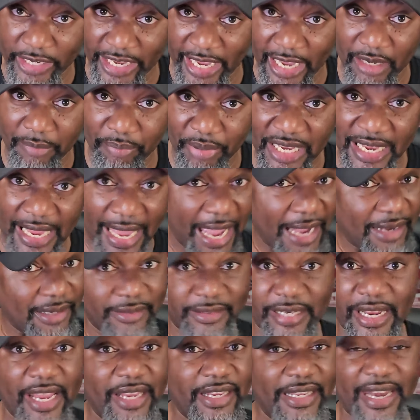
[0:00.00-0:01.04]
KB, I can
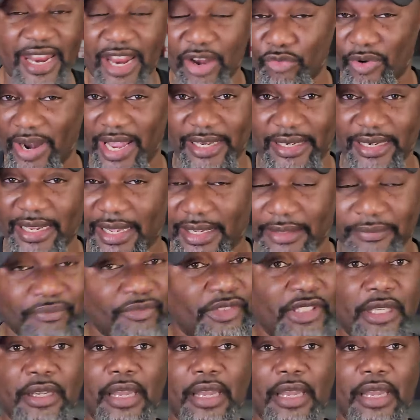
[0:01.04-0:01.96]
tell you that right now.